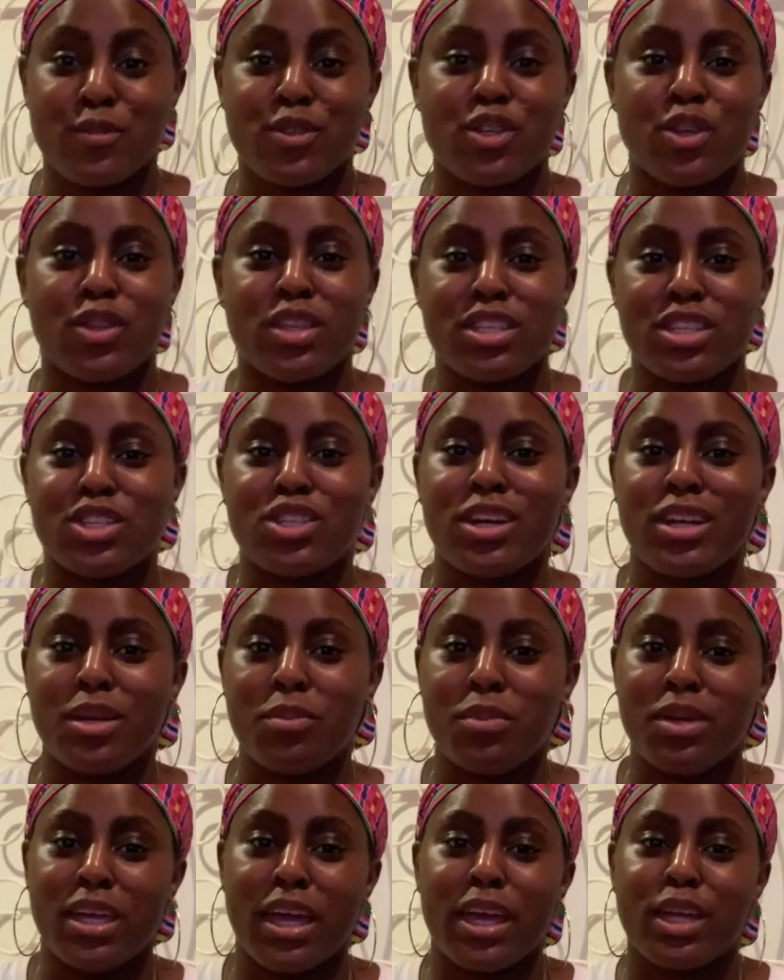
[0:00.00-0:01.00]
So this is going to
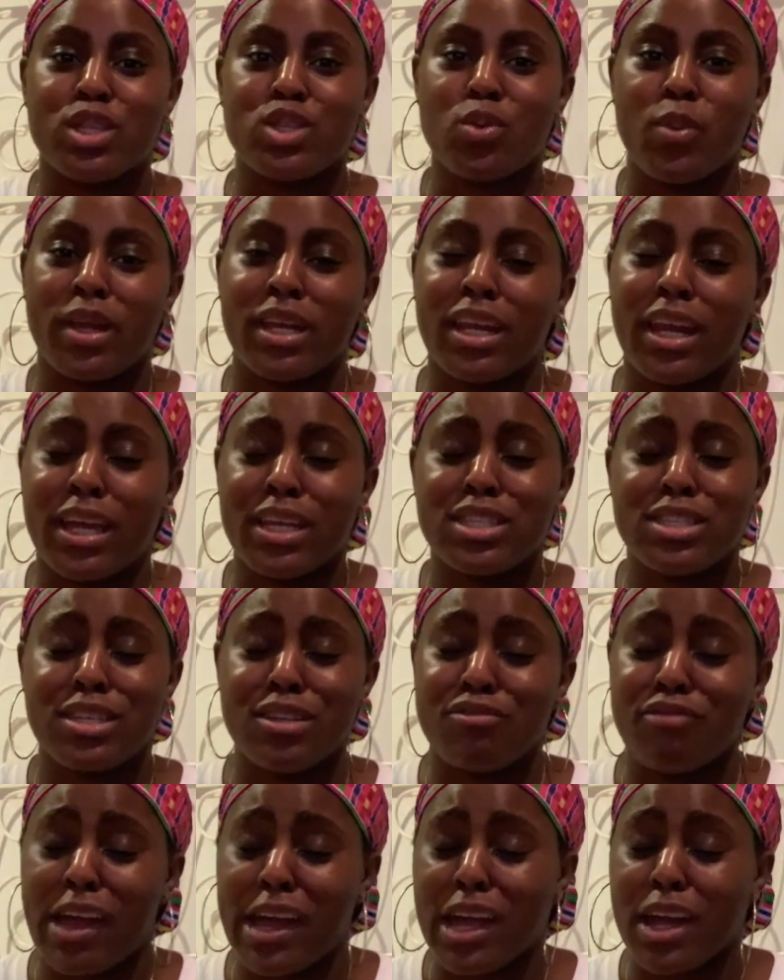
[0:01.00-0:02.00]
be a 2019